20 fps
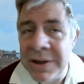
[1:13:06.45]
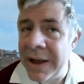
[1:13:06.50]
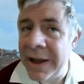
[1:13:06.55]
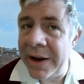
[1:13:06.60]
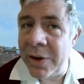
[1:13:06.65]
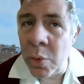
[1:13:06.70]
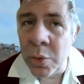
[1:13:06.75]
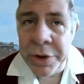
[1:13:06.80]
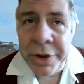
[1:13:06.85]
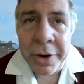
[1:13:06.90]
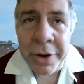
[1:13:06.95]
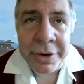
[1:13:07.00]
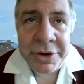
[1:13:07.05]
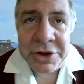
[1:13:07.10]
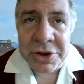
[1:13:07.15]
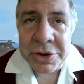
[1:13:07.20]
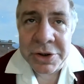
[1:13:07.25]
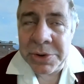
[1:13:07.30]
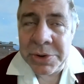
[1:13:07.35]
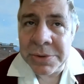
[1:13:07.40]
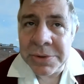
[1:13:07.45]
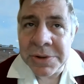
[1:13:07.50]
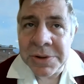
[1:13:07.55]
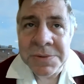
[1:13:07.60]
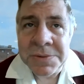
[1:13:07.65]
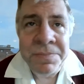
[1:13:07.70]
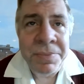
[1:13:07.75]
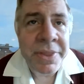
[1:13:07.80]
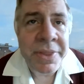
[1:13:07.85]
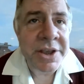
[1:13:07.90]
And all you got to do
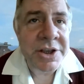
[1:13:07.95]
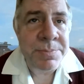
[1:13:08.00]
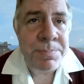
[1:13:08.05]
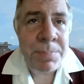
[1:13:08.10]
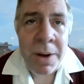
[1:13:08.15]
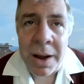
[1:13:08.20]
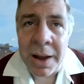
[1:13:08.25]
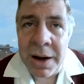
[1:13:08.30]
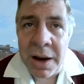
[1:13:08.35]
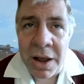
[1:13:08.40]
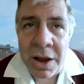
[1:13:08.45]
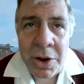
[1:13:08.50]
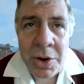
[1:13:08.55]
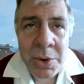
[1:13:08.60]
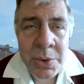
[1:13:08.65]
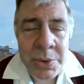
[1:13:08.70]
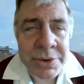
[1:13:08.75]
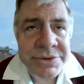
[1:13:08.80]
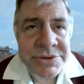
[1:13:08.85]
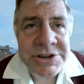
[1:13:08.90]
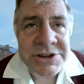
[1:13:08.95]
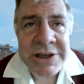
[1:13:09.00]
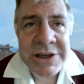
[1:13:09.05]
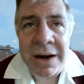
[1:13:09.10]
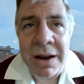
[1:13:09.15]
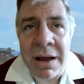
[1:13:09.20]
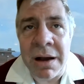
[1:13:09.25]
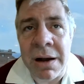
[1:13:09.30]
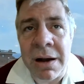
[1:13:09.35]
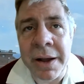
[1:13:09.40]
is buy low and
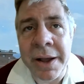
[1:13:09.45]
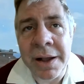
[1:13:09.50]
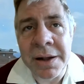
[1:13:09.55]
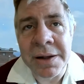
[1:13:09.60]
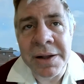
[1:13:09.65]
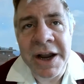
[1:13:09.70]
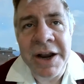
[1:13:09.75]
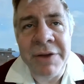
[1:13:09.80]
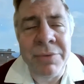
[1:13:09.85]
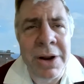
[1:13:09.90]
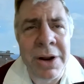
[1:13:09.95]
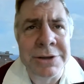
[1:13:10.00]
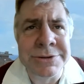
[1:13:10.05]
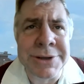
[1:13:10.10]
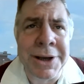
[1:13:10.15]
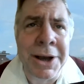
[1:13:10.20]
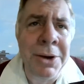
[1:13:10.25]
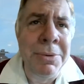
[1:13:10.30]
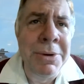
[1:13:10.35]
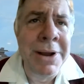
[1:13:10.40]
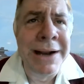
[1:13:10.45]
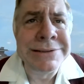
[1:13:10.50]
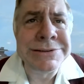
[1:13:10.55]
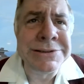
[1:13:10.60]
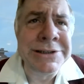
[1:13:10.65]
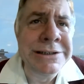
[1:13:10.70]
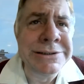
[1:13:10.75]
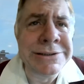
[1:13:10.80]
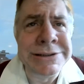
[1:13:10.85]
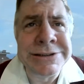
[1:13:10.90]
sell high. And everyone goes, oh, well,
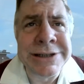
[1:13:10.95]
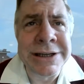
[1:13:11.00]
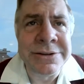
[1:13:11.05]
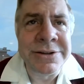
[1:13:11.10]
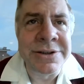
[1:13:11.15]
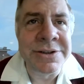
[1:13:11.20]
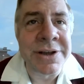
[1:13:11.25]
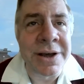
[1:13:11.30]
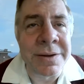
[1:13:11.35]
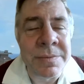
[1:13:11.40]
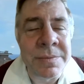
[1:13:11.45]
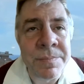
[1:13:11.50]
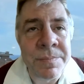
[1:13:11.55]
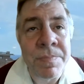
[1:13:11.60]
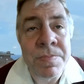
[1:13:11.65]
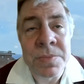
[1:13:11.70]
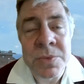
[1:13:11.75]
that's easier said than done.